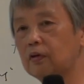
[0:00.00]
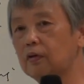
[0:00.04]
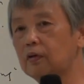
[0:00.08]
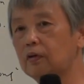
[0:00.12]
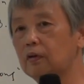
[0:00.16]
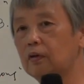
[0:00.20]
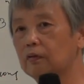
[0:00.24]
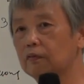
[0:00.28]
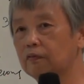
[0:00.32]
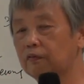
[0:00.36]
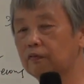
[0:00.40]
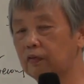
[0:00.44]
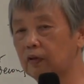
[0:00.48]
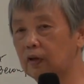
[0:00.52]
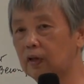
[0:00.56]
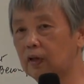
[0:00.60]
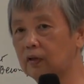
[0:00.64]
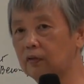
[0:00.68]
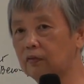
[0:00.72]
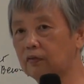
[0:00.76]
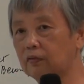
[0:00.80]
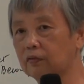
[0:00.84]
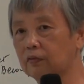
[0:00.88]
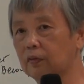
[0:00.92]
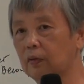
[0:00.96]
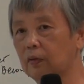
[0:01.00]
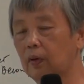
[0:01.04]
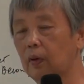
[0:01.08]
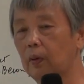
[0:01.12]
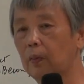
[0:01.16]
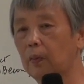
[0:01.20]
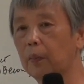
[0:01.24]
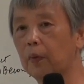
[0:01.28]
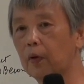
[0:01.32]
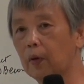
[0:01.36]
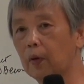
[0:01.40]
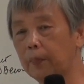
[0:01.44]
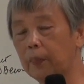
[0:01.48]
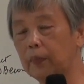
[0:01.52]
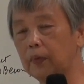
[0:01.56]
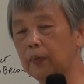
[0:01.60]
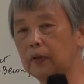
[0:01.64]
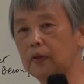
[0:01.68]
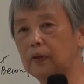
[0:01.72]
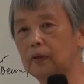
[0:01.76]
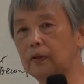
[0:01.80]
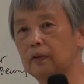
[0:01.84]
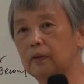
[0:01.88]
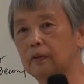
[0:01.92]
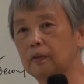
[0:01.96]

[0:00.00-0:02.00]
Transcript: your feelings properly.